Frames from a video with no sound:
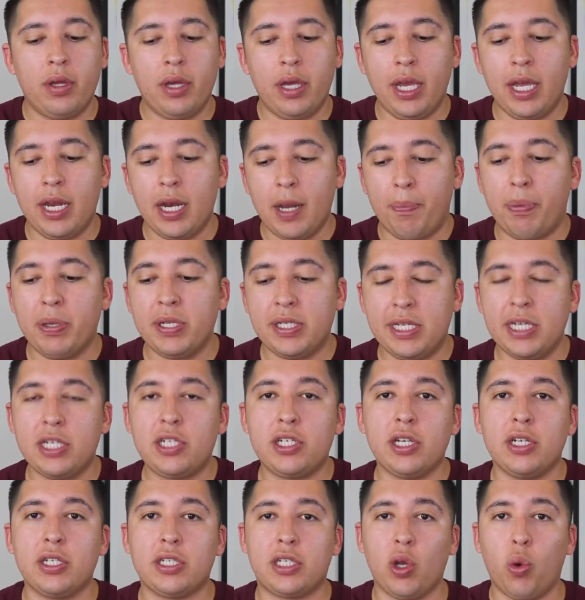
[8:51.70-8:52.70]
in a
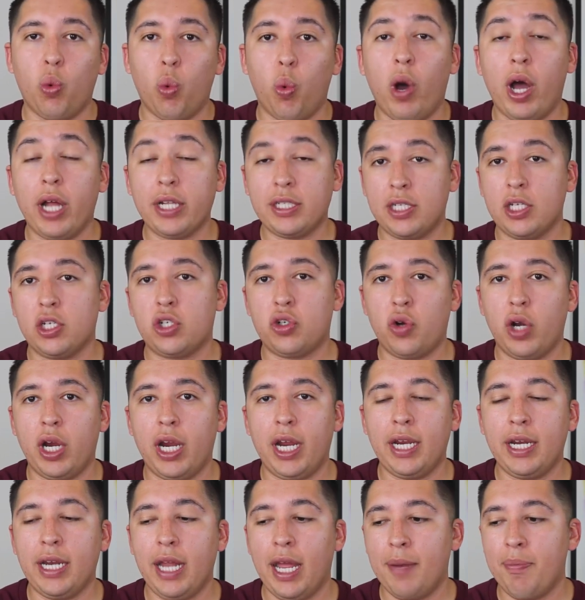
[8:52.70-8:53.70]
position to want to
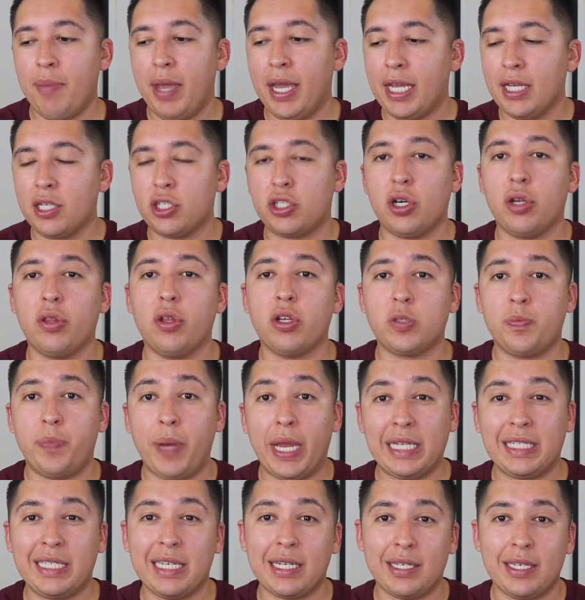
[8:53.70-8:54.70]
train and making sure those
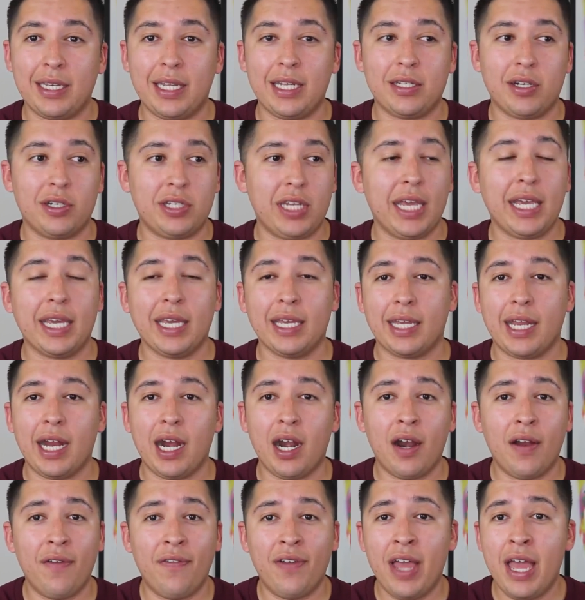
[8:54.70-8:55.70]
basic needs are taken
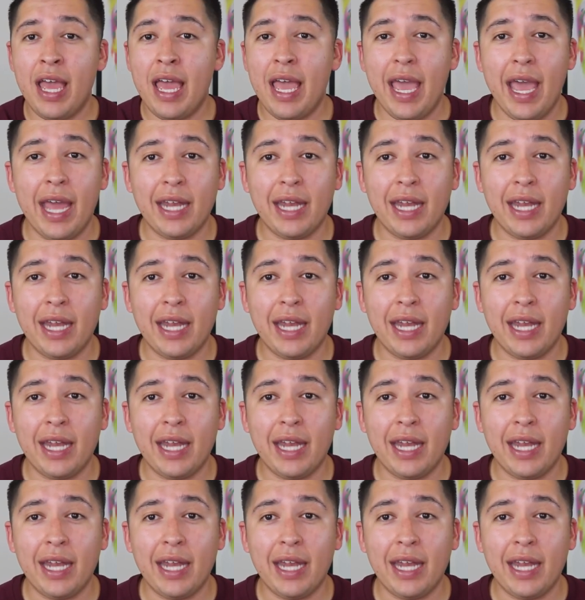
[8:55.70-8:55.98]
care of.